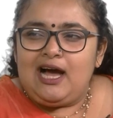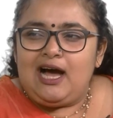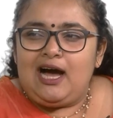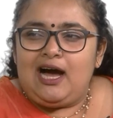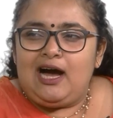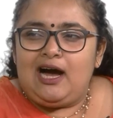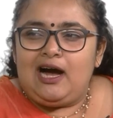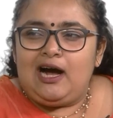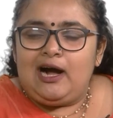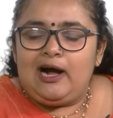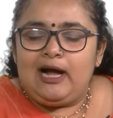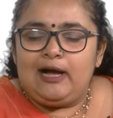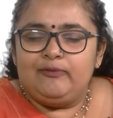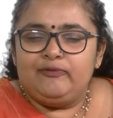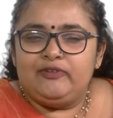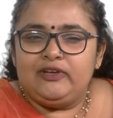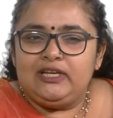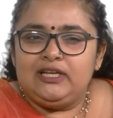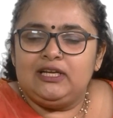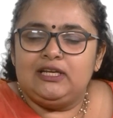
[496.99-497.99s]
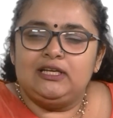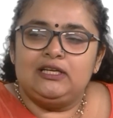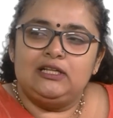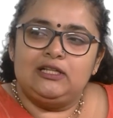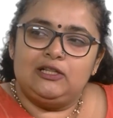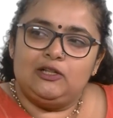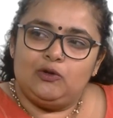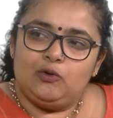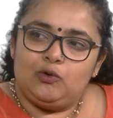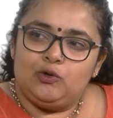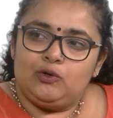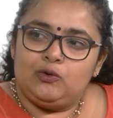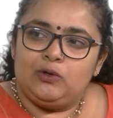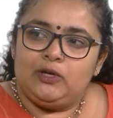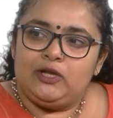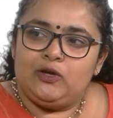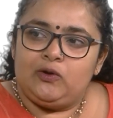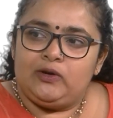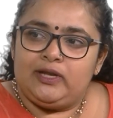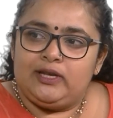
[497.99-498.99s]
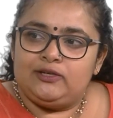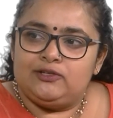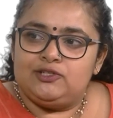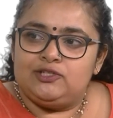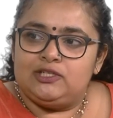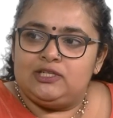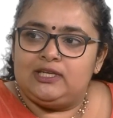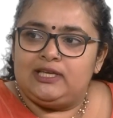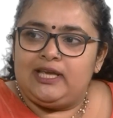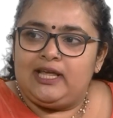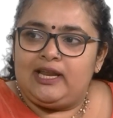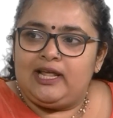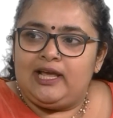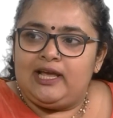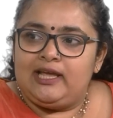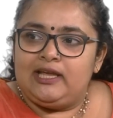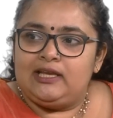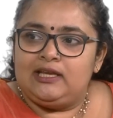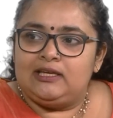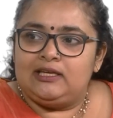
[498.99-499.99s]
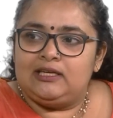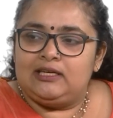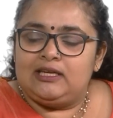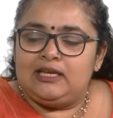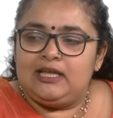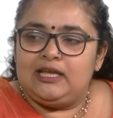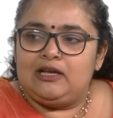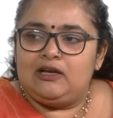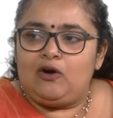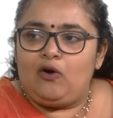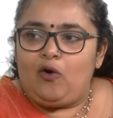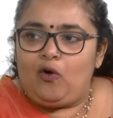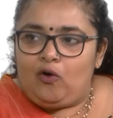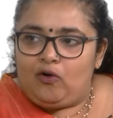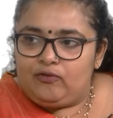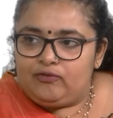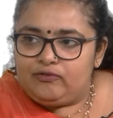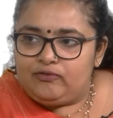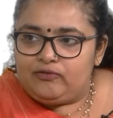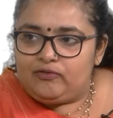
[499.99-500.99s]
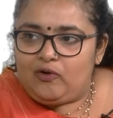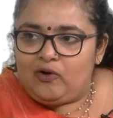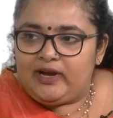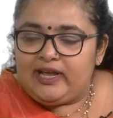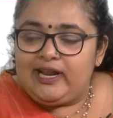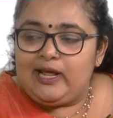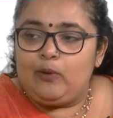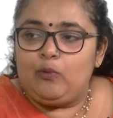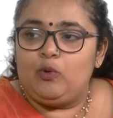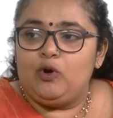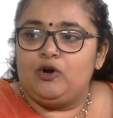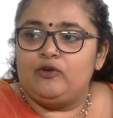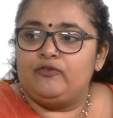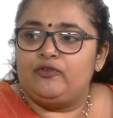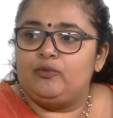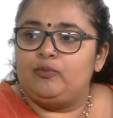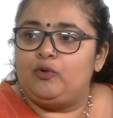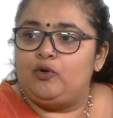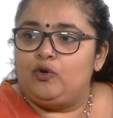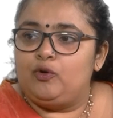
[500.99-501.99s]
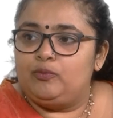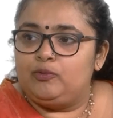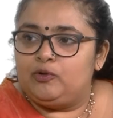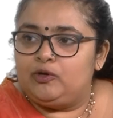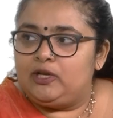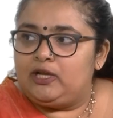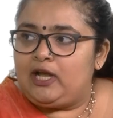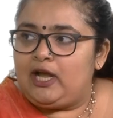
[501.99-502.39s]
I'm feeling a little low today on energy, can I take off, or can I work from home today?